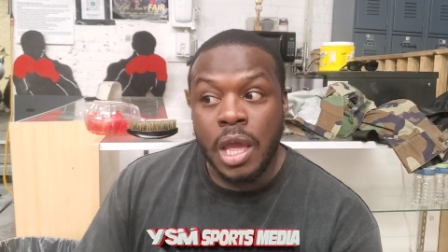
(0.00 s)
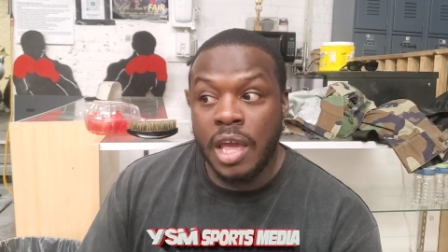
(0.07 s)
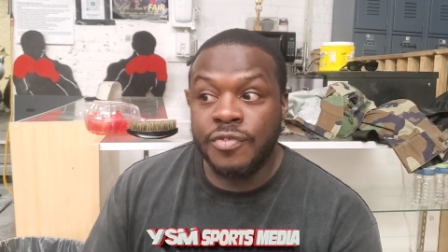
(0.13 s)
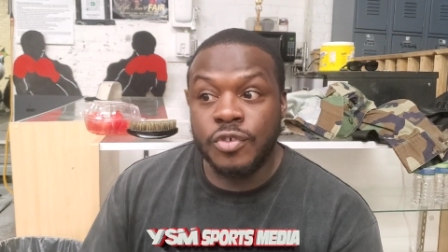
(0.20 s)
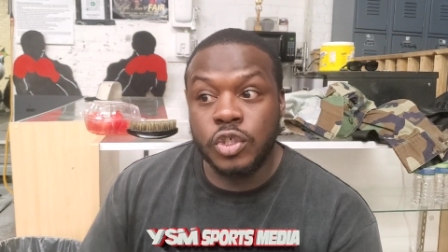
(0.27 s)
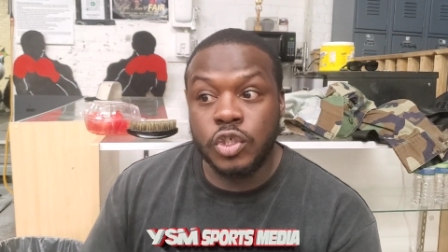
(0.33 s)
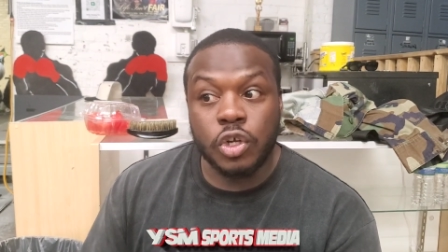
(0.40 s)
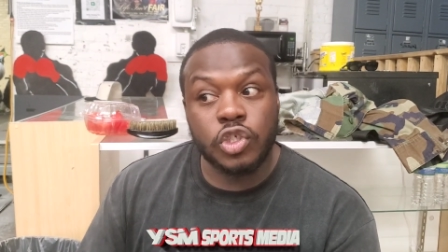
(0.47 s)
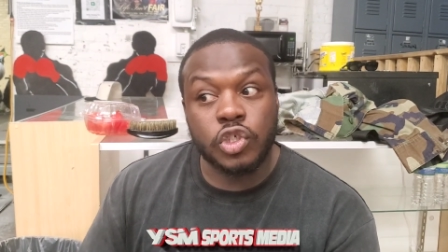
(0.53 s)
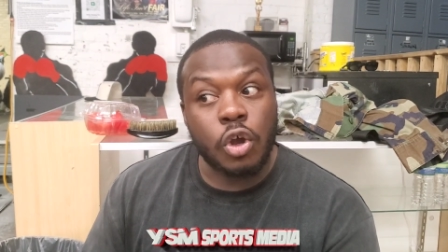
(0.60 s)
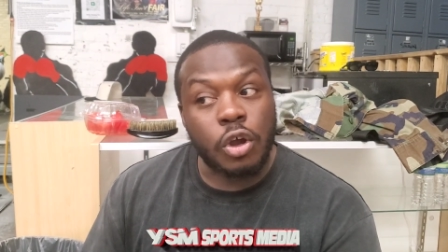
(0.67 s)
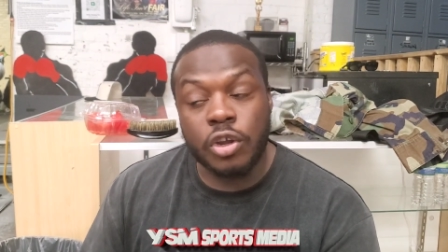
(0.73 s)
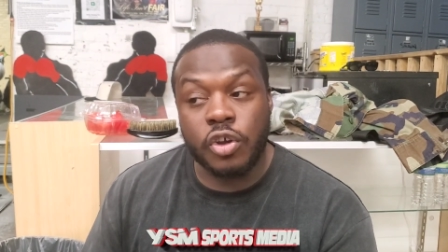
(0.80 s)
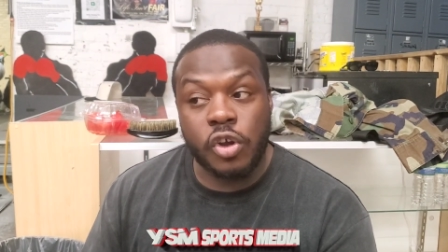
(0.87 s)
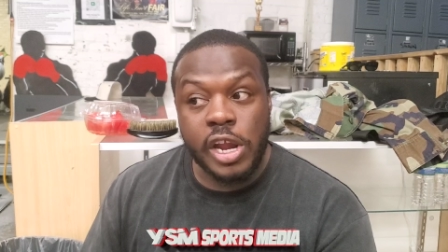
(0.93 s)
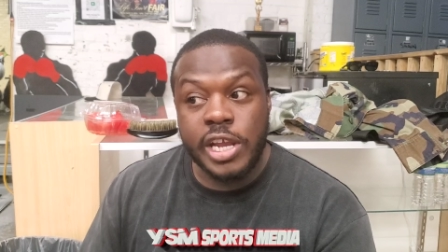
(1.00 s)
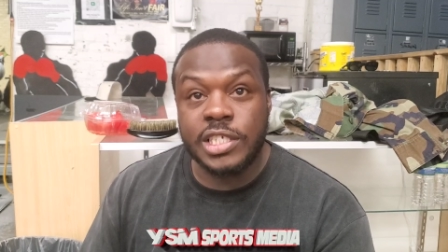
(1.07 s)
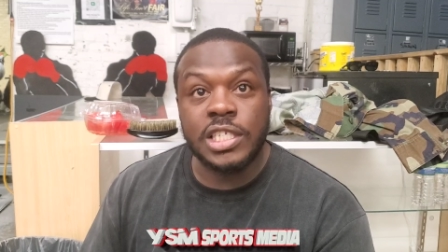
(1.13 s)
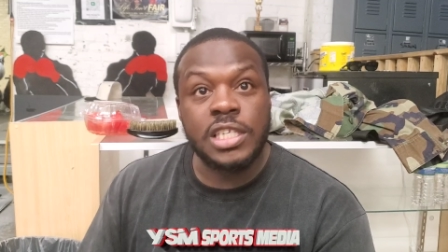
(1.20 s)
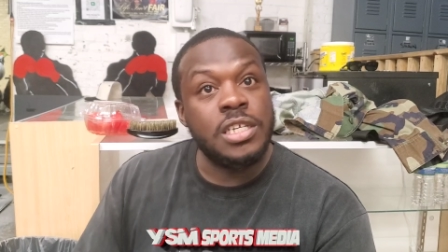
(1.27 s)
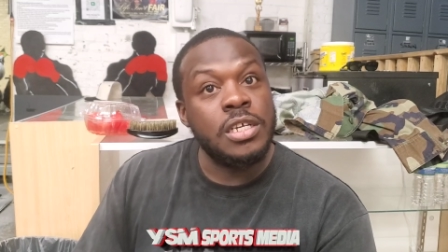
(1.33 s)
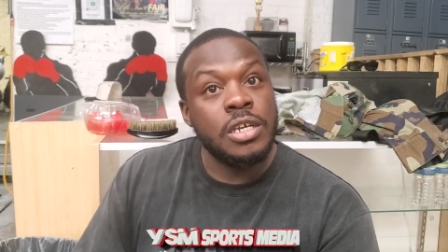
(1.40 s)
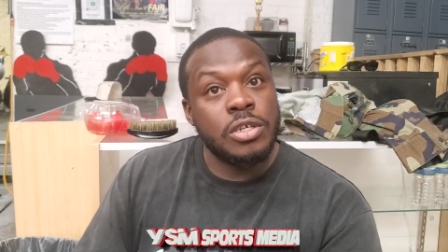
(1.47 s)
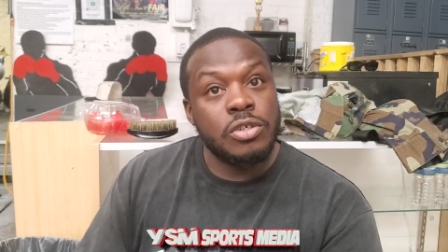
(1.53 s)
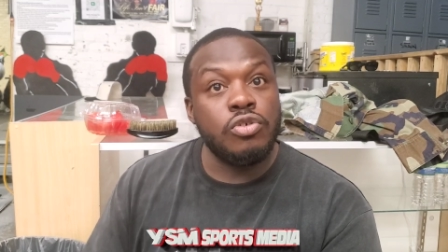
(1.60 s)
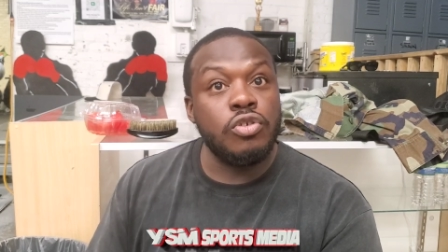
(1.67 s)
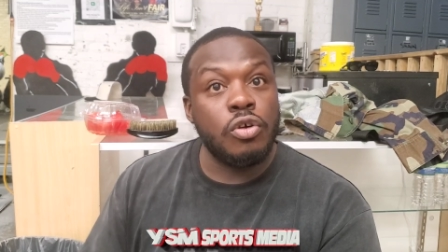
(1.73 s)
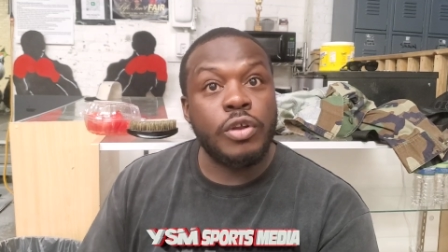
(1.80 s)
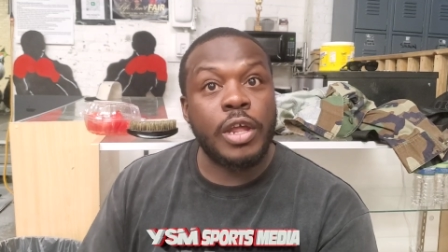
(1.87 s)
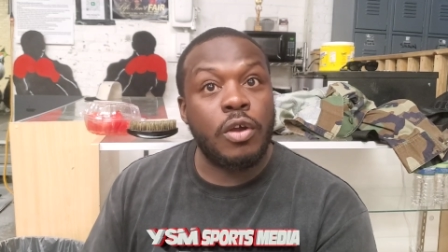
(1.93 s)
If you start talking crazy,
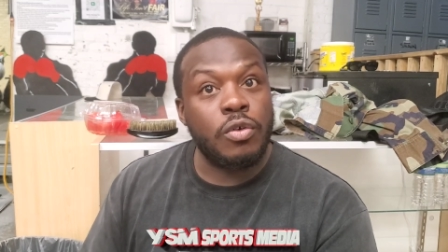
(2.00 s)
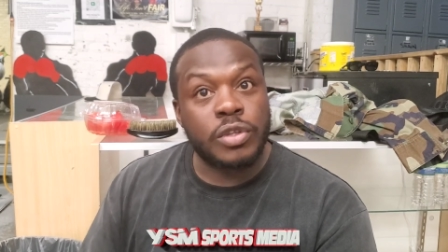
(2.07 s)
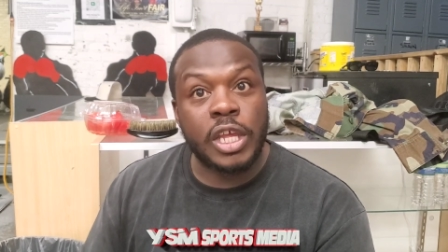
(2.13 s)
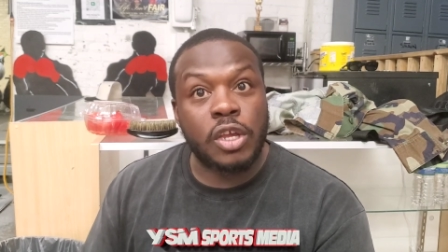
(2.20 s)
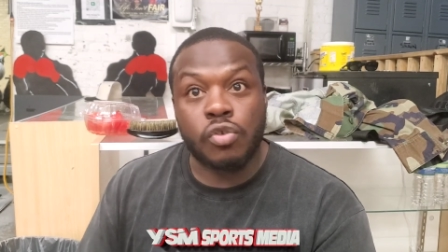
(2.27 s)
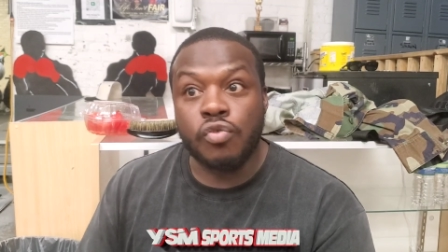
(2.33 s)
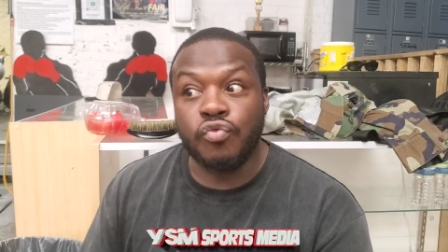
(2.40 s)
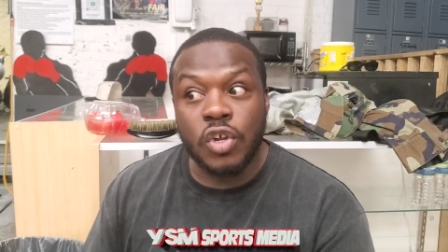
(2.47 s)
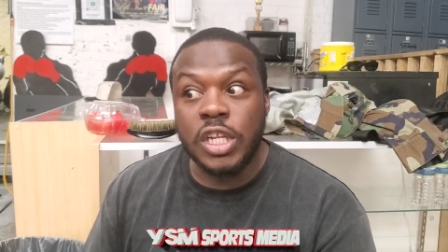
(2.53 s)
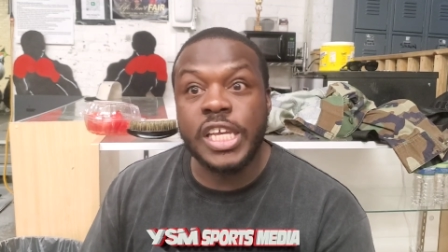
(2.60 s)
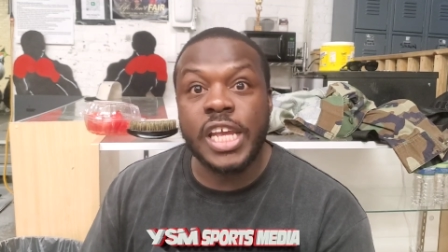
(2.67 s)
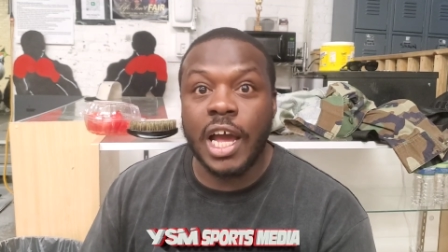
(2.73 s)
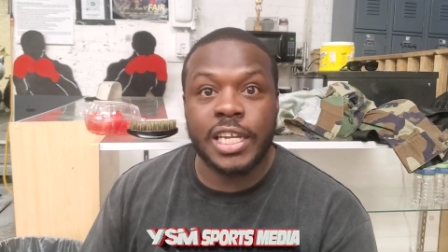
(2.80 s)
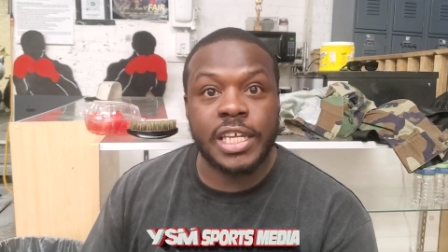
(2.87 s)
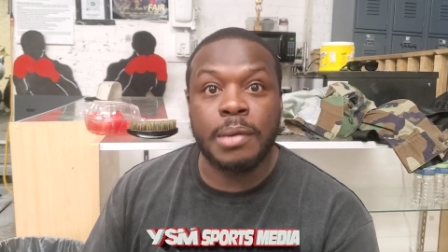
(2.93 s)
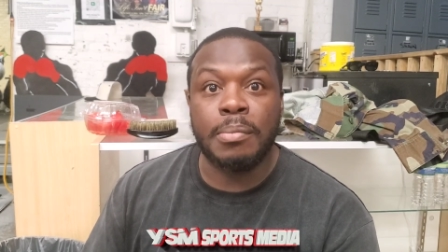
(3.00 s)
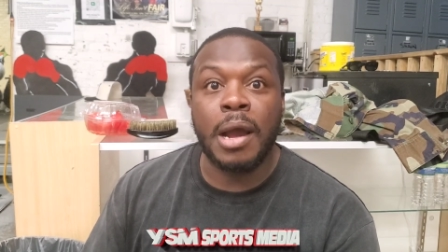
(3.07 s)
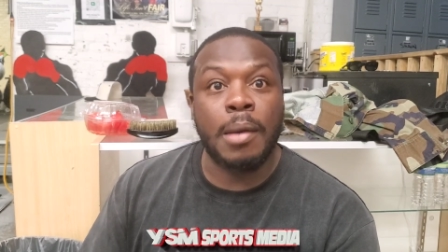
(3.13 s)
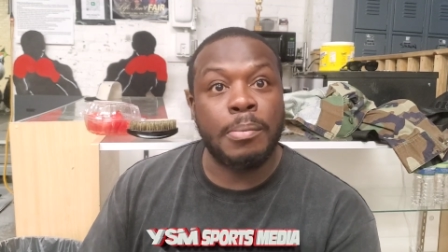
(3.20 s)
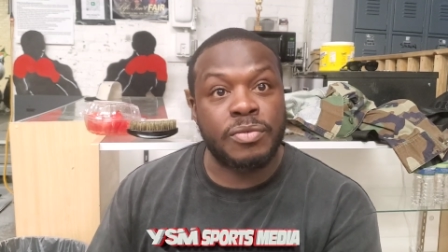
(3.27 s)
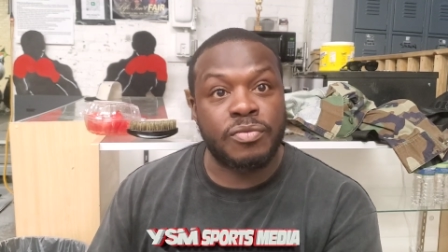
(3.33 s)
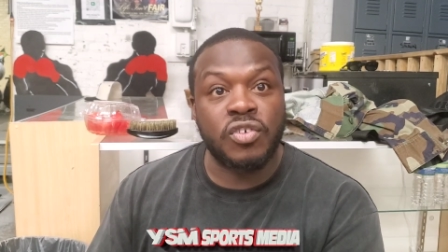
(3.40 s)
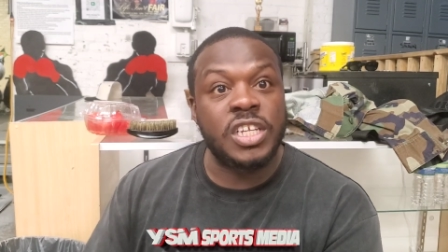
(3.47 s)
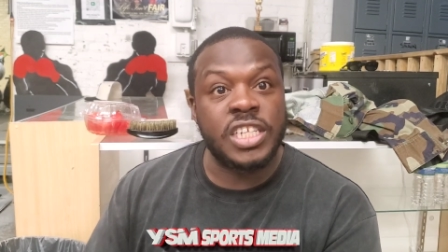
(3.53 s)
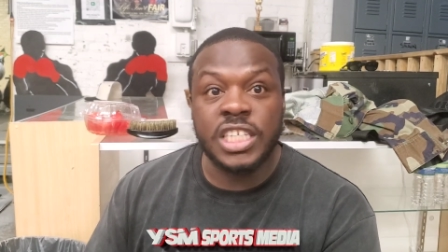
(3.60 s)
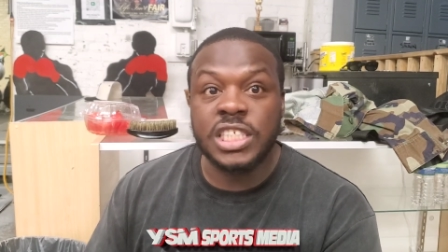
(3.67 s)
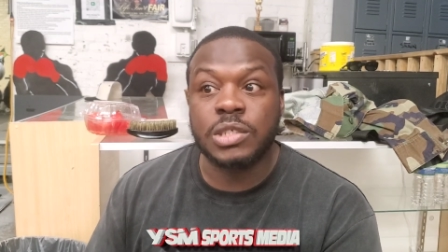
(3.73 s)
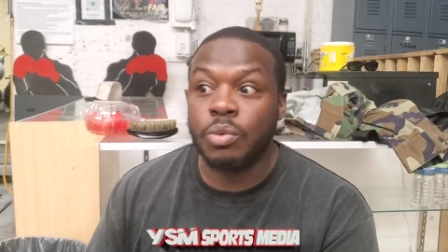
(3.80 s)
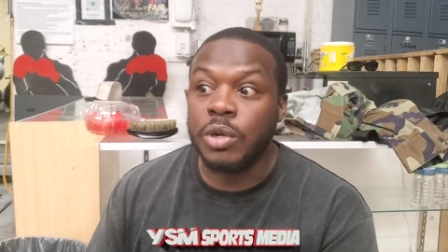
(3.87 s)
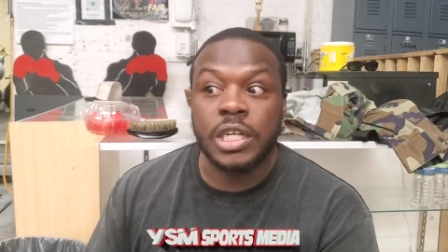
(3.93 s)
you know, they're going to think you really out of your mind. But really,
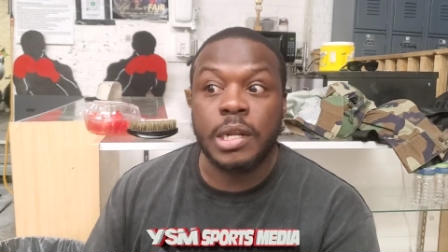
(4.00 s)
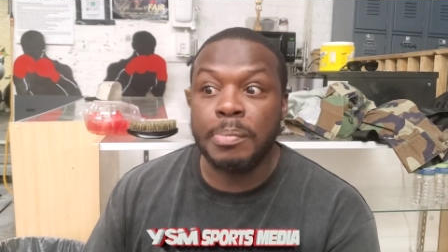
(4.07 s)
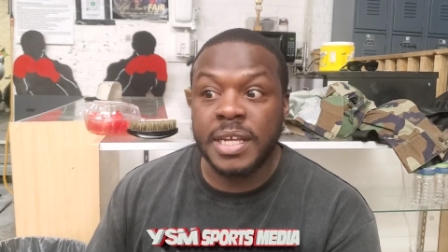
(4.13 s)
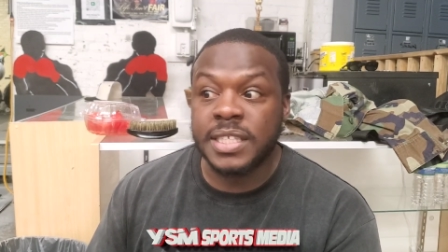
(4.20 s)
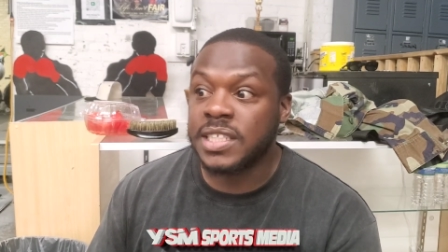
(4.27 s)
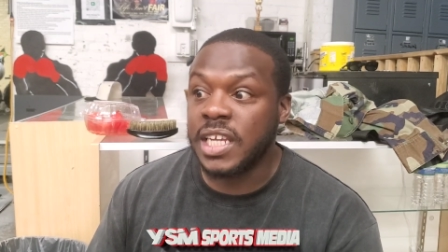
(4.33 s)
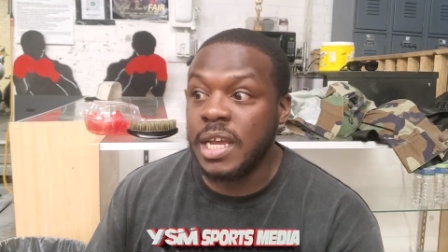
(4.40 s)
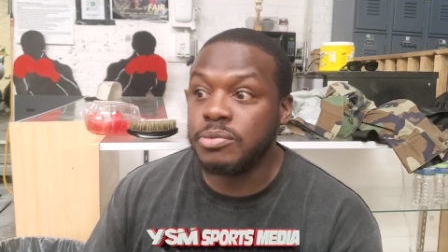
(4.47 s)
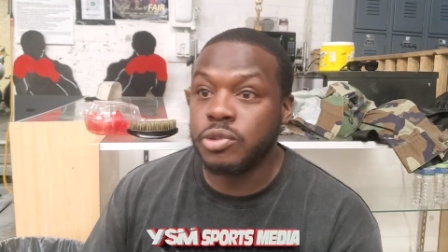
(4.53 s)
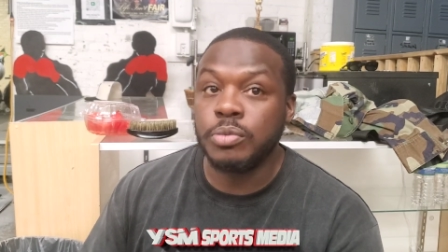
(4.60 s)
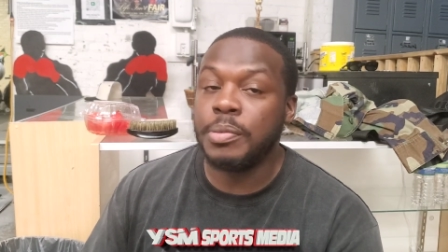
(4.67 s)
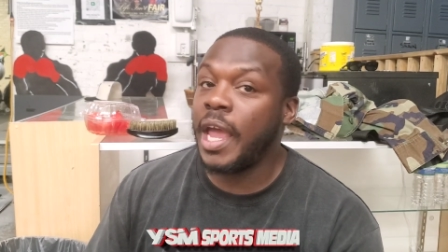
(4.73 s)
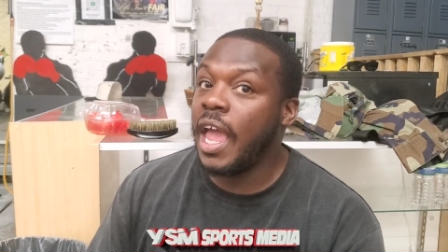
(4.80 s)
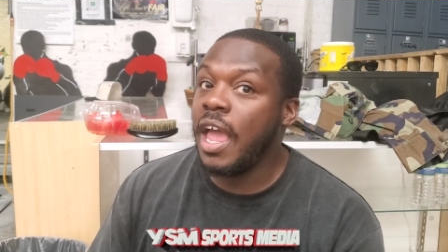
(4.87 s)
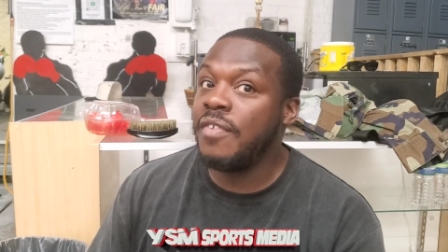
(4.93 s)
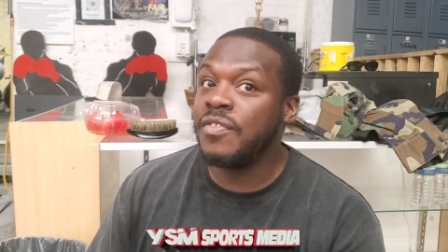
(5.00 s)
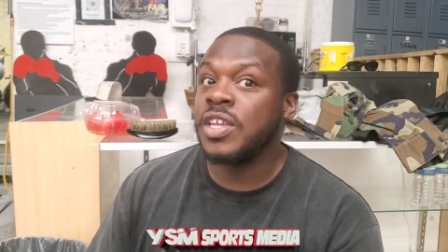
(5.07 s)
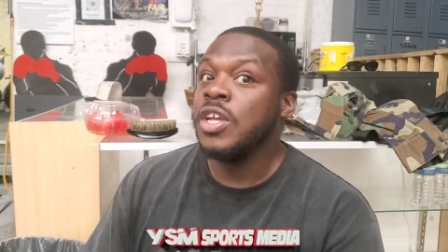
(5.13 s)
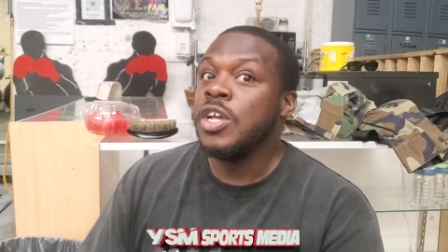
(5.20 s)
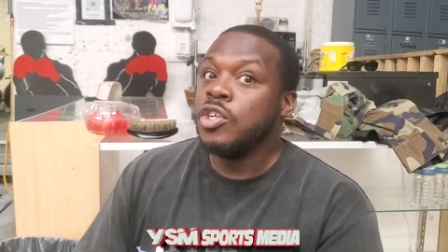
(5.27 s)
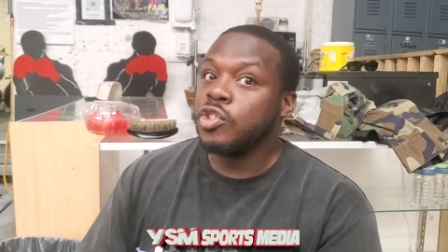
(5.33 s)
this is one of the best camps you've been having.